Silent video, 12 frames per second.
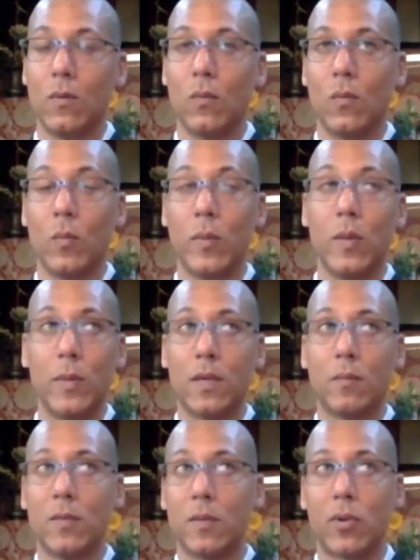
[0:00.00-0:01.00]
when we
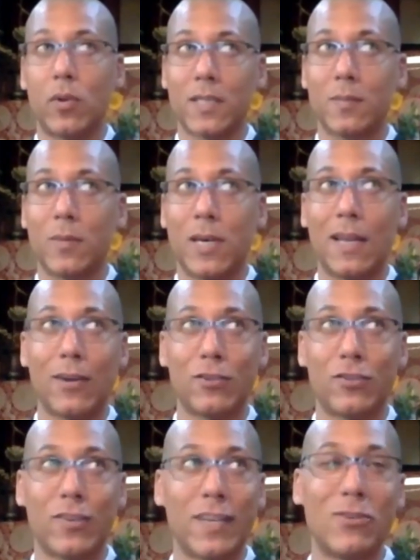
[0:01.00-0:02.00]
become depressed by loud
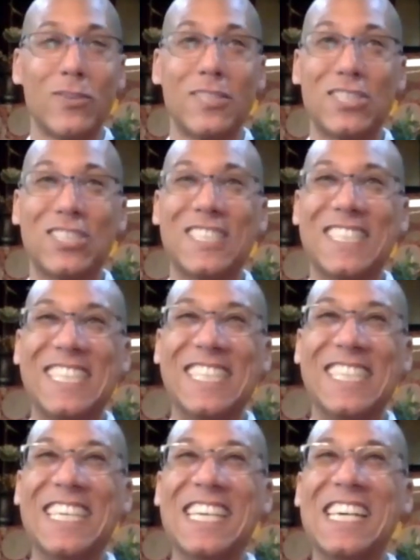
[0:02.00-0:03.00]
train noises,
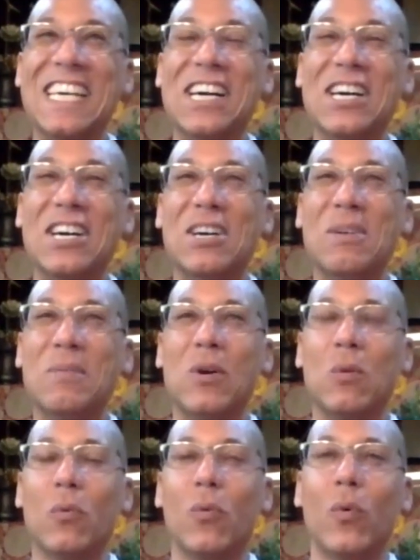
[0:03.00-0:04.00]

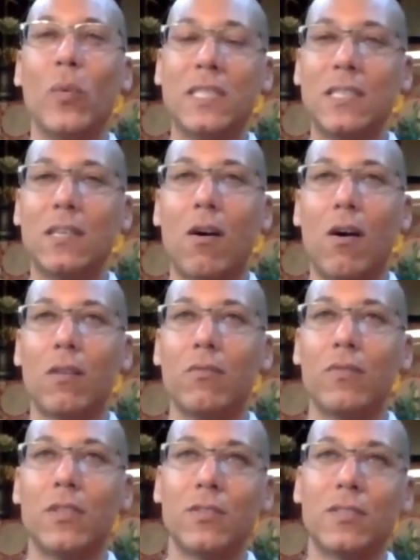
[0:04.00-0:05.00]
when we see
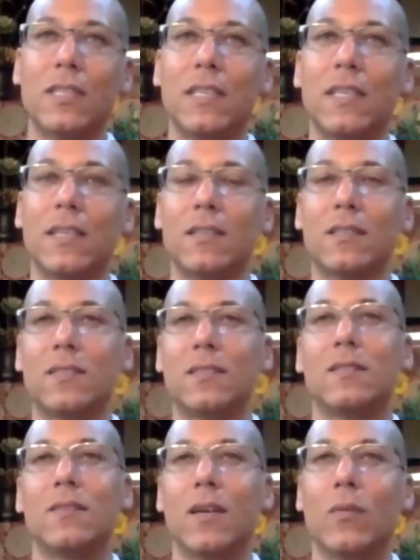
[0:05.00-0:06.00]
all of those things,
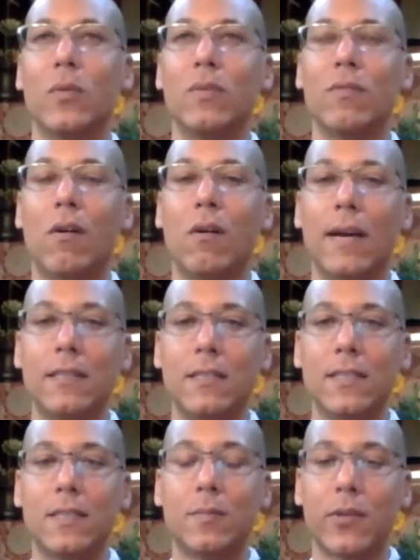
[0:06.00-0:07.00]
right? We've all had
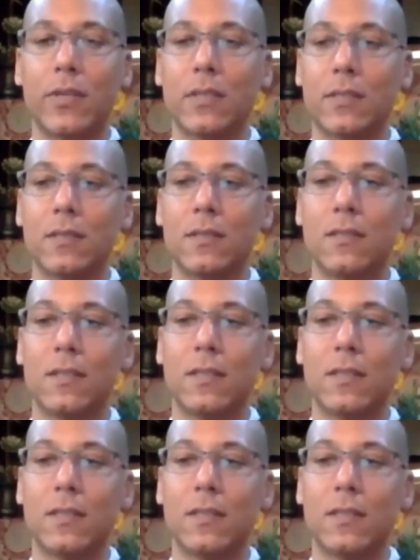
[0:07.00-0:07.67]
these experiences.